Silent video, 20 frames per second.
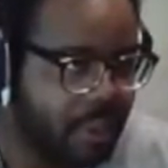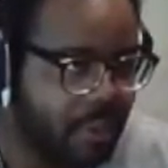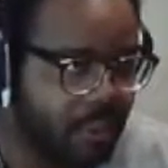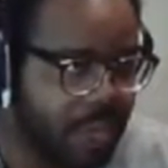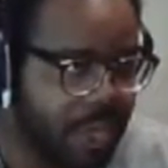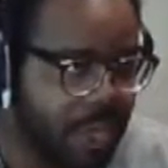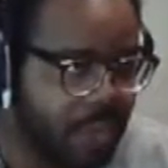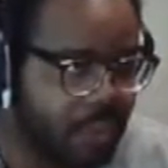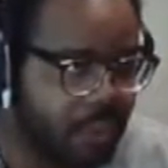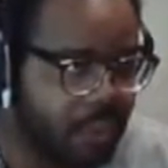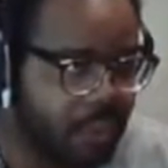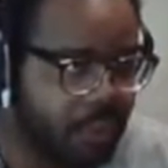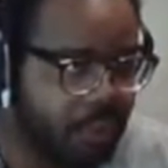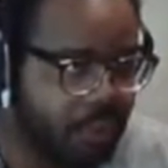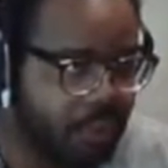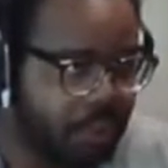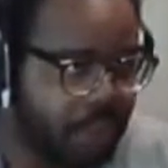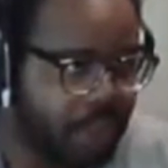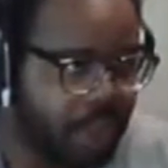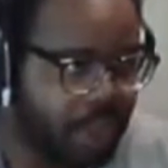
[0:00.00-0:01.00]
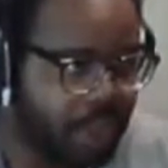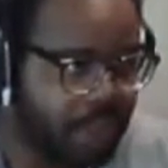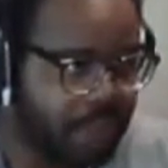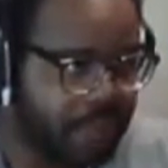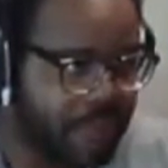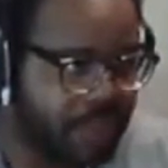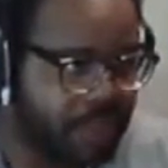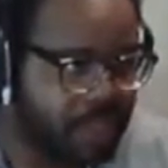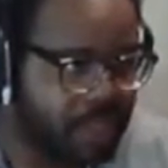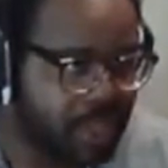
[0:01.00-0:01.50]
when you
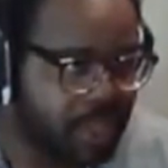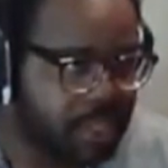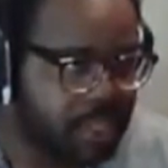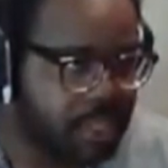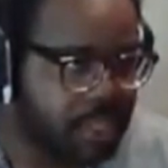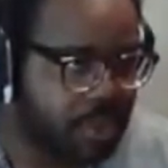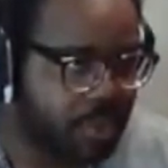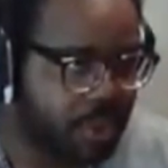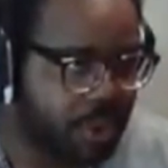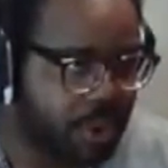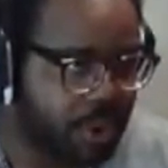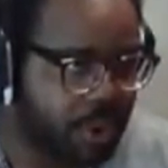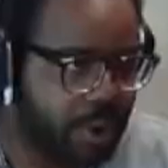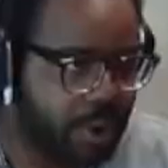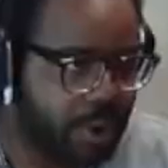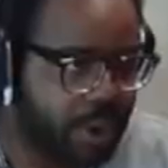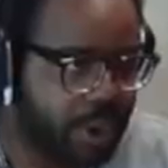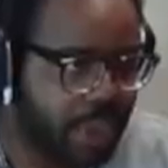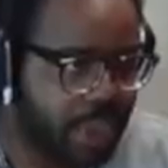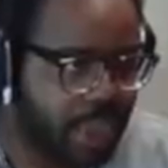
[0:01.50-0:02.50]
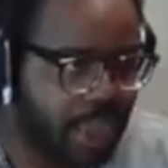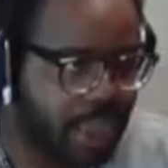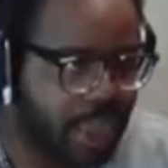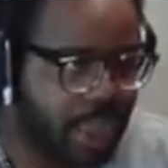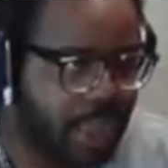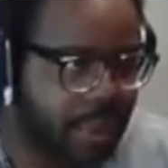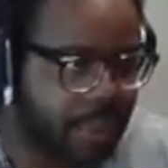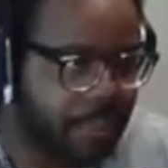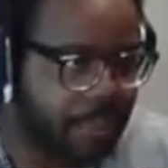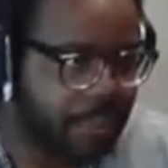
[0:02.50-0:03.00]
mount onto Squitter
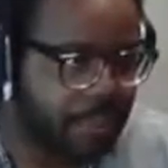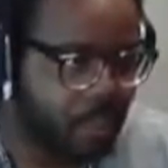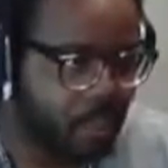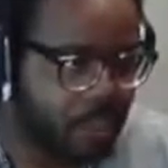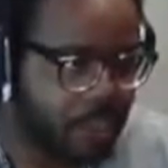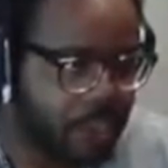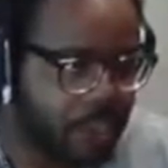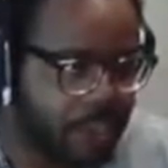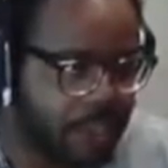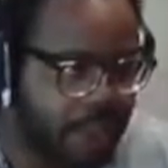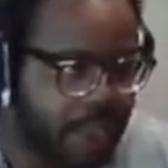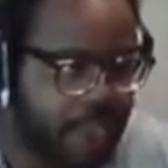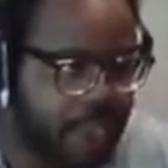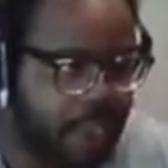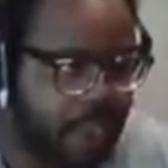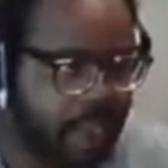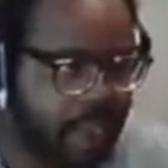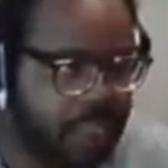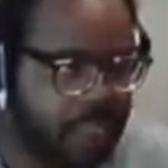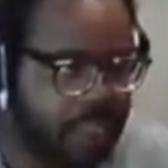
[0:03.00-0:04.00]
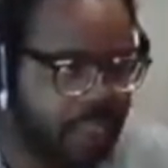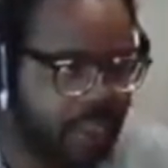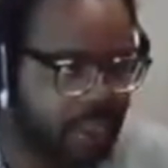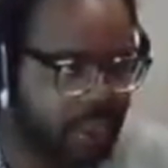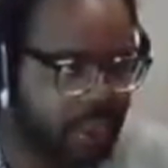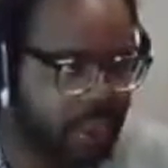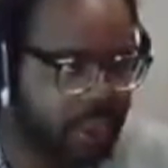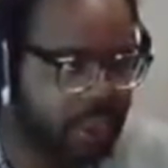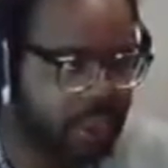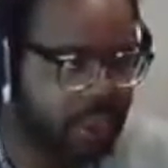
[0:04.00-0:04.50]
while hanging onto the
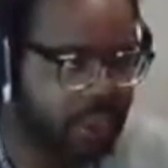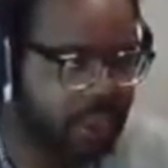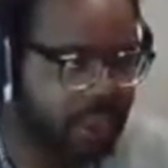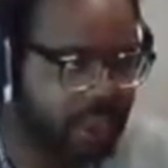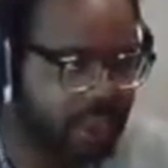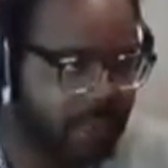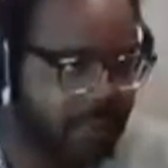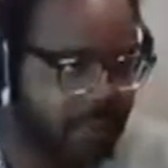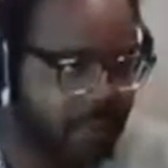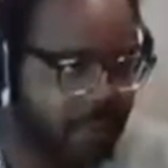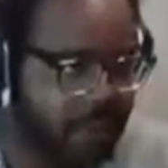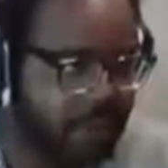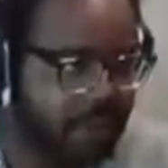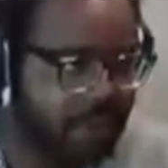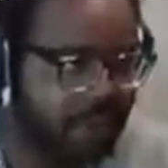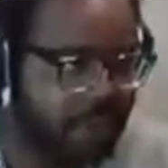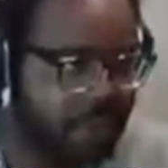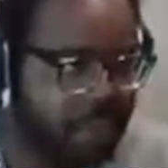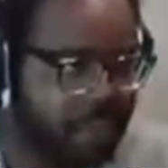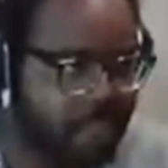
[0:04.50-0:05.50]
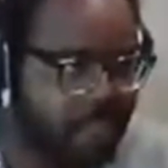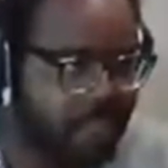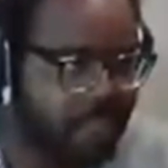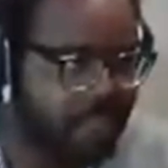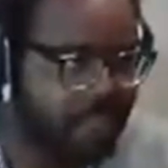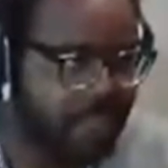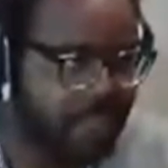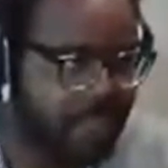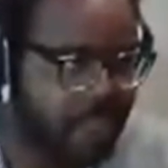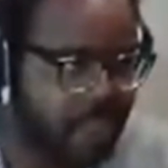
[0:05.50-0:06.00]
hook. For whatever reason,
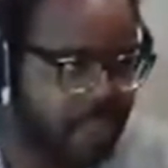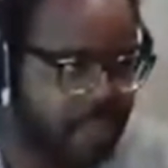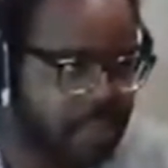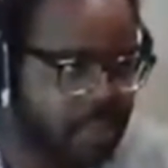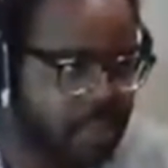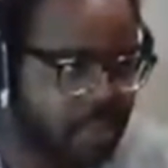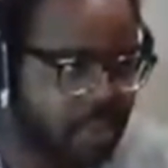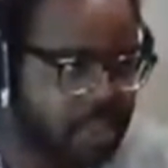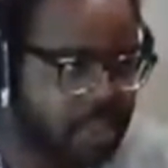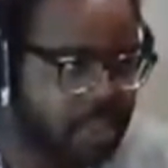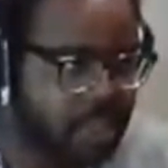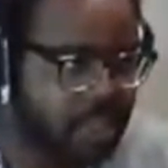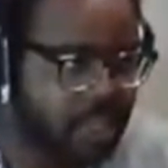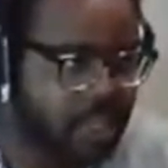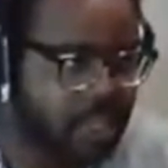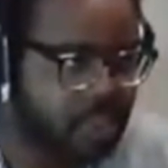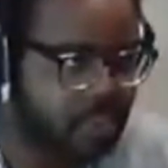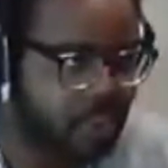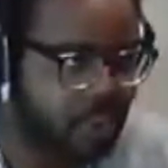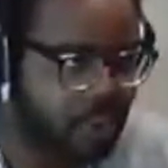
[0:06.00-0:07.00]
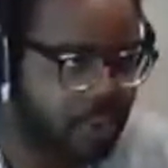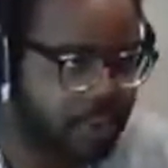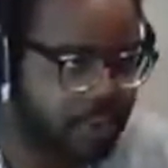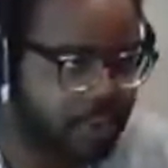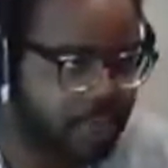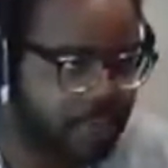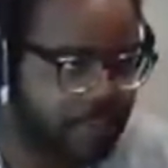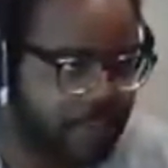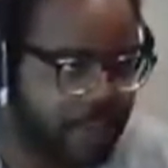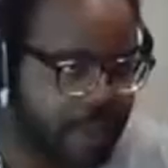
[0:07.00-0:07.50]
then the camera starts scrolling
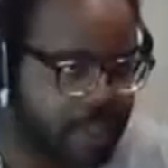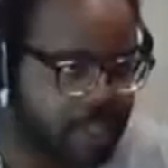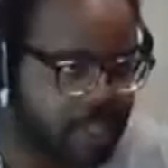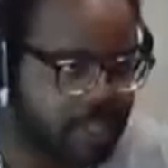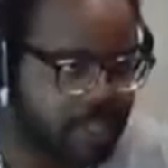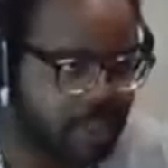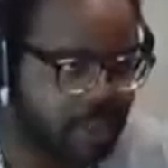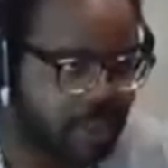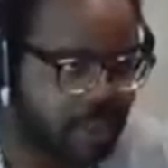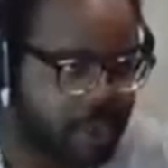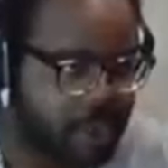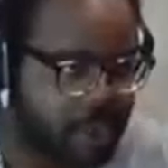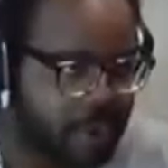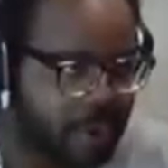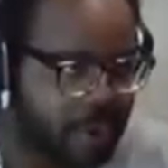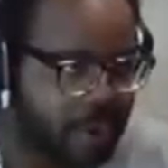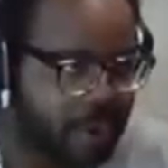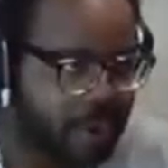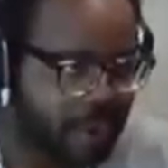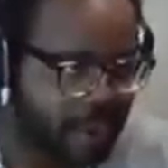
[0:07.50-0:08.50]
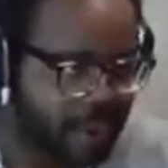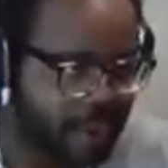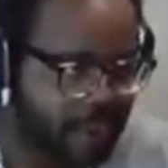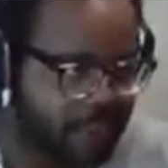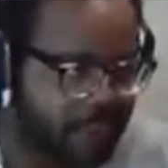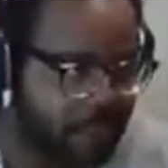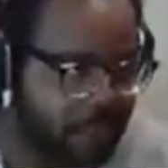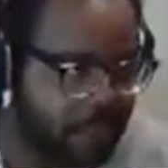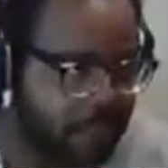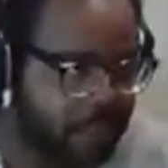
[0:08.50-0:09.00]
really fast to the right
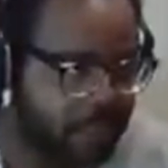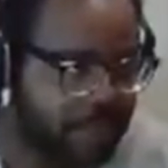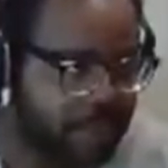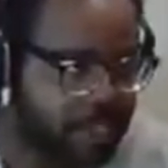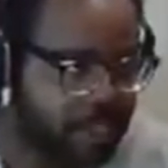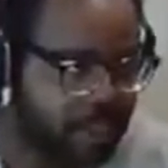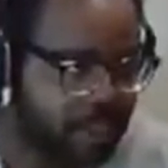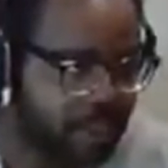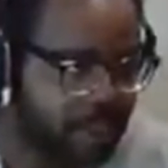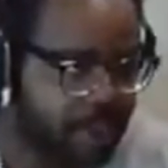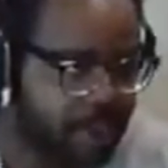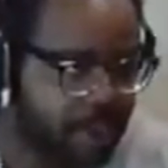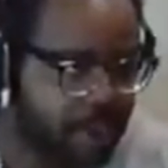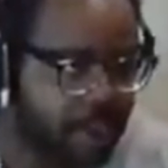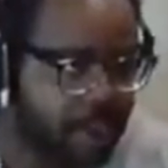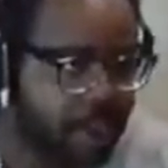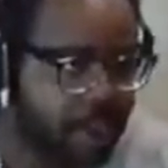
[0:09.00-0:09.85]
if you're moving to the right.